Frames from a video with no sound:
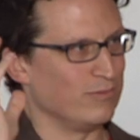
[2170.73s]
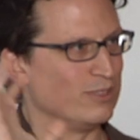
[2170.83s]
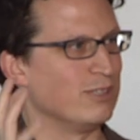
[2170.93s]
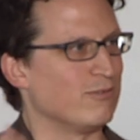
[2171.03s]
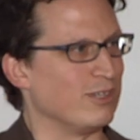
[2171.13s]

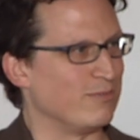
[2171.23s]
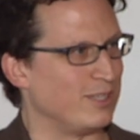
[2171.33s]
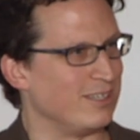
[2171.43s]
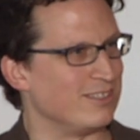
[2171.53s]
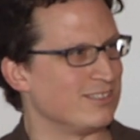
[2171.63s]
different
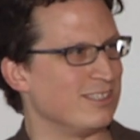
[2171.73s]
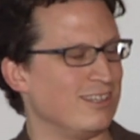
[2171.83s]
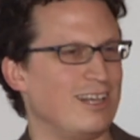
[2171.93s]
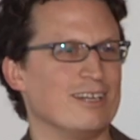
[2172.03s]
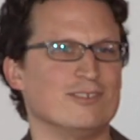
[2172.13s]
opinions than a
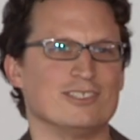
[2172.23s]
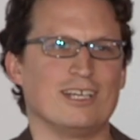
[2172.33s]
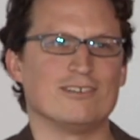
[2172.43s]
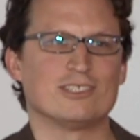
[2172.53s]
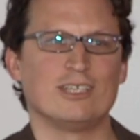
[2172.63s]
lot of
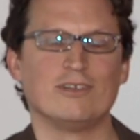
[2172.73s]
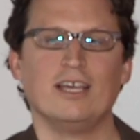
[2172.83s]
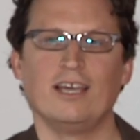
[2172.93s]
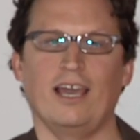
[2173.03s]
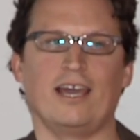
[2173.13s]
designer stuff,
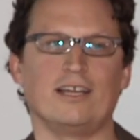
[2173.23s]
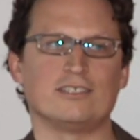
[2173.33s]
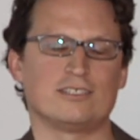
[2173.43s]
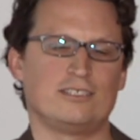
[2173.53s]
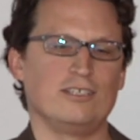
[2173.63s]
and I
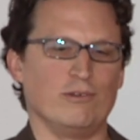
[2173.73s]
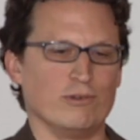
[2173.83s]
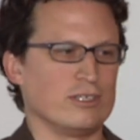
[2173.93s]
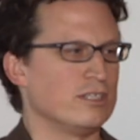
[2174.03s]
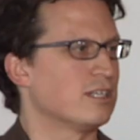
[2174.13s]
still
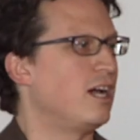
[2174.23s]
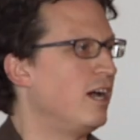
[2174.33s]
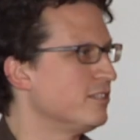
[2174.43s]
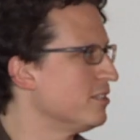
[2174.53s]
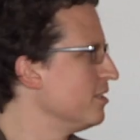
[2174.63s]
will
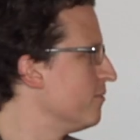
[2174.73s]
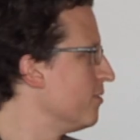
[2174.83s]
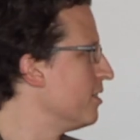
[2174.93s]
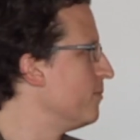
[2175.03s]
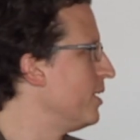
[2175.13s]
constantly
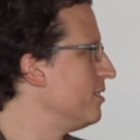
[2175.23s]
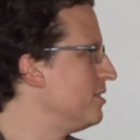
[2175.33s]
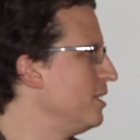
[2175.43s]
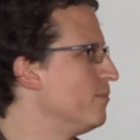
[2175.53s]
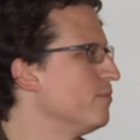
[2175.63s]
forget about
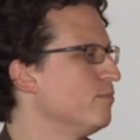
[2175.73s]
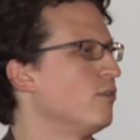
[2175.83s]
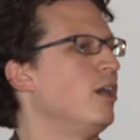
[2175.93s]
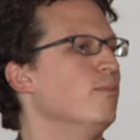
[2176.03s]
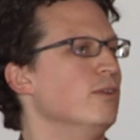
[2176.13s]
deep
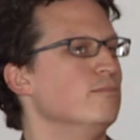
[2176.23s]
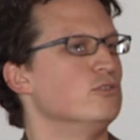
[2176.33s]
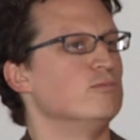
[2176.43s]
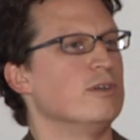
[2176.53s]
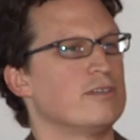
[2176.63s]

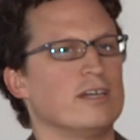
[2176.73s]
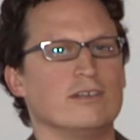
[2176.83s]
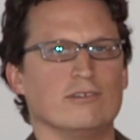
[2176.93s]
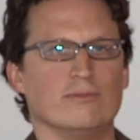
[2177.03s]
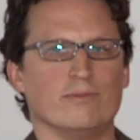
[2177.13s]
problems with
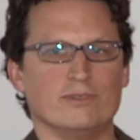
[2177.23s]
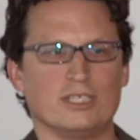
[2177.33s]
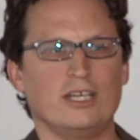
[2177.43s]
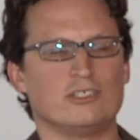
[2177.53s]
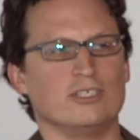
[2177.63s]
technical
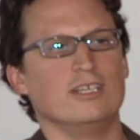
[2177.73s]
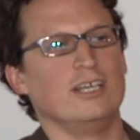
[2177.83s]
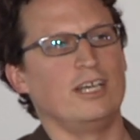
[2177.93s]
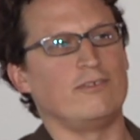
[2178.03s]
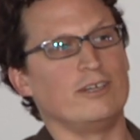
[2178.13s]
implementation
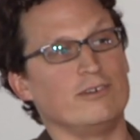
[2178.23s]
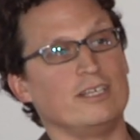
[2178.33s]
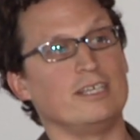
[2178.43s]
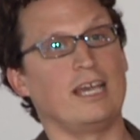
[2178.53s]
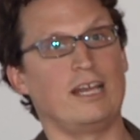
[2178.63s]
if I don't
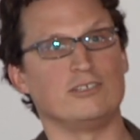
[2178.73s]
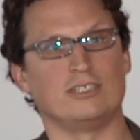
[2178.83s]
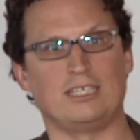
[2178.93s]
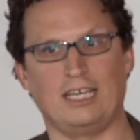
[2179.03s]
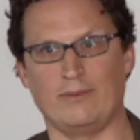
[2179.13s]
engage
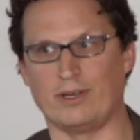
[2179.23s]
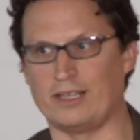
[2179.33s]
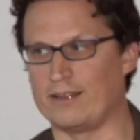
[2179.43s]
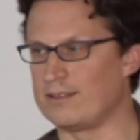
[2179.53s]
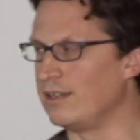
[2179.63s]
the team on
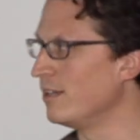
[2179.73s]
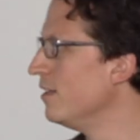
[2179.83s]
that thing.